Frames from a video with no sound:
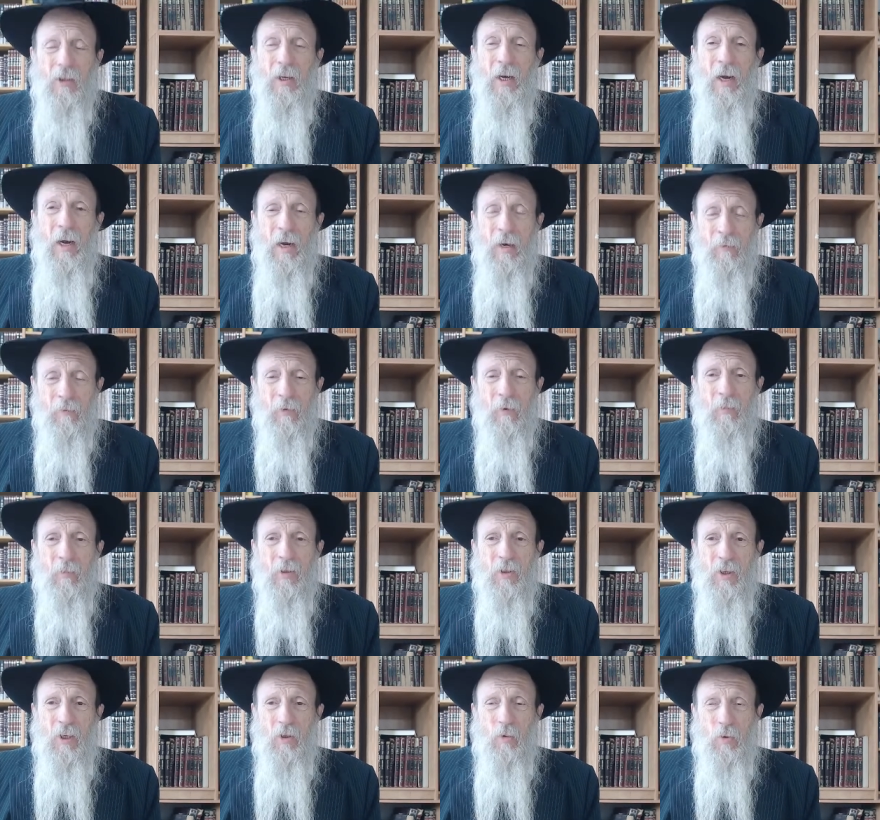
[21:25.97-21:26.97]
Avram, it
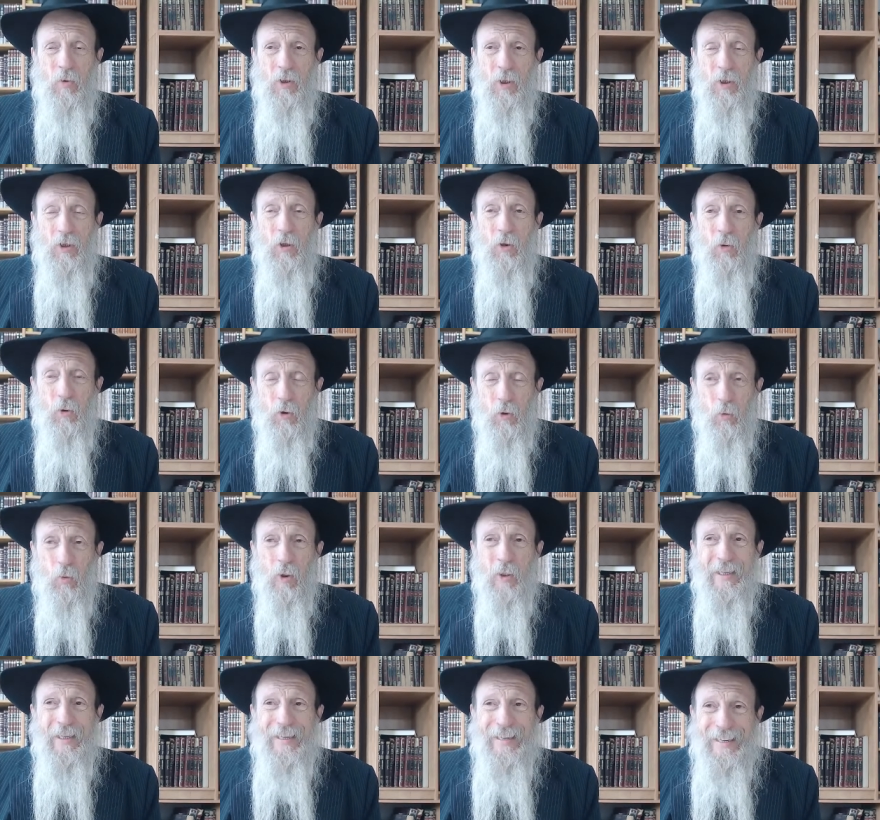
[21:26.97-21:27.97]
says, was unusual.
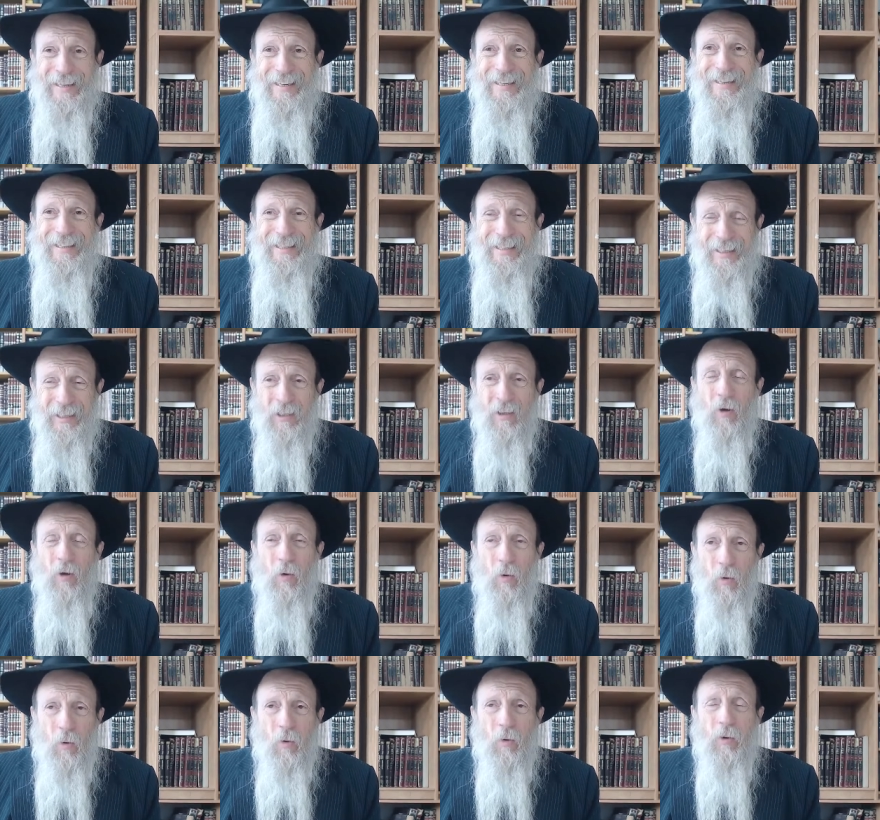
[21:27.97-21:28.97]
He did the
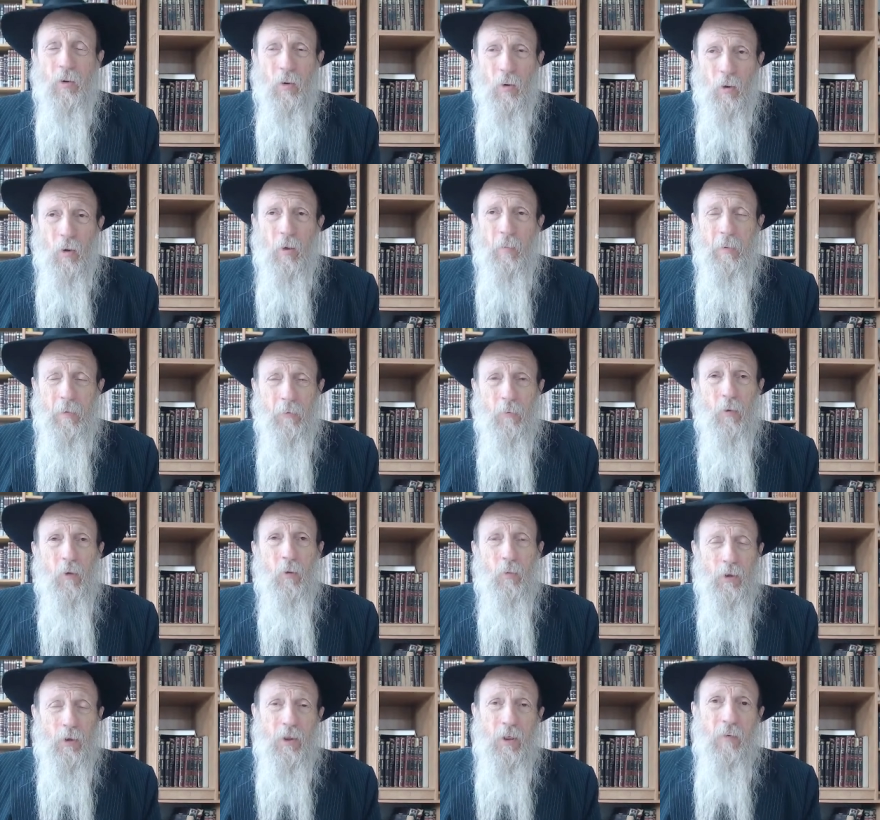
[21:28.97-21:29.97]
whole Torah before it
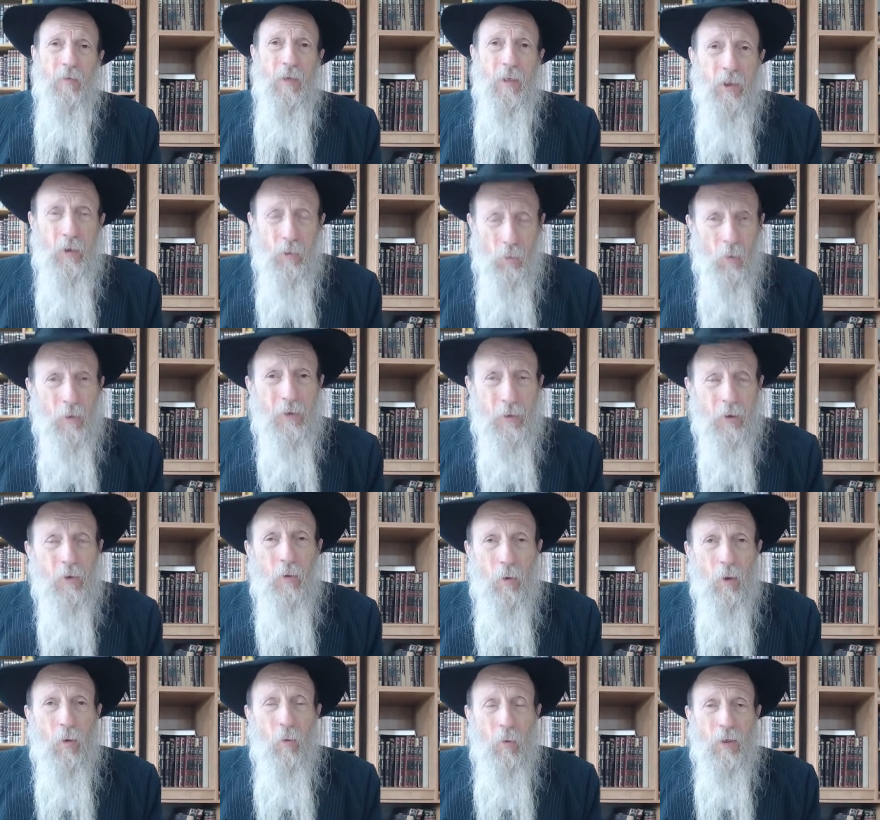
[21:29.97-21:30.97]
was given. He knew what the
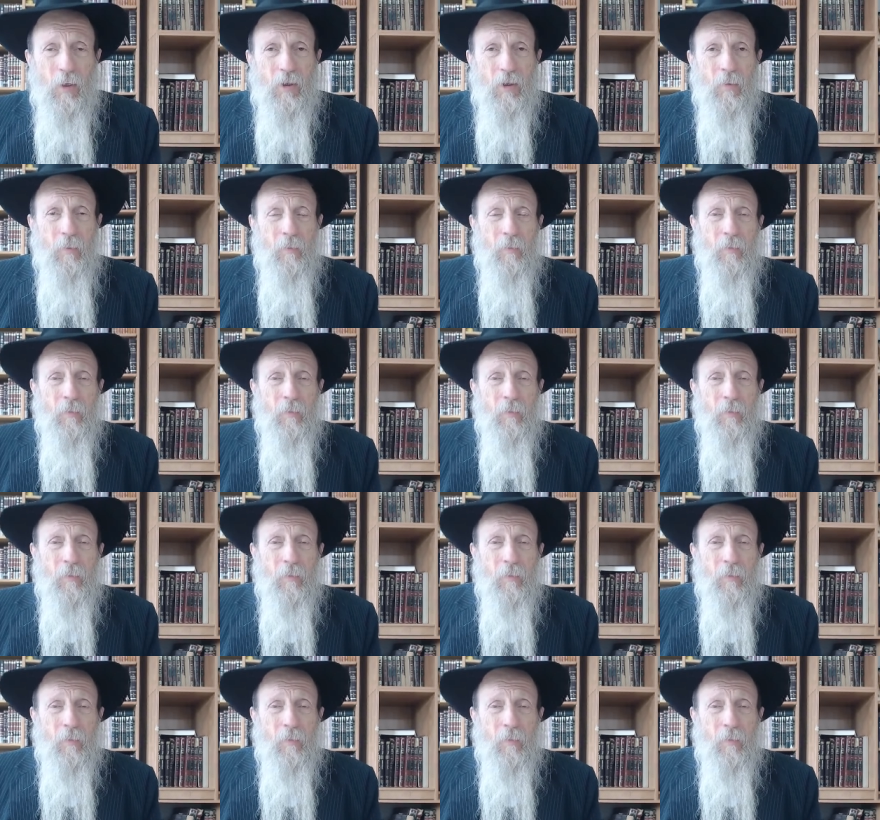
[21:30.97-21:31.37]
Torah was.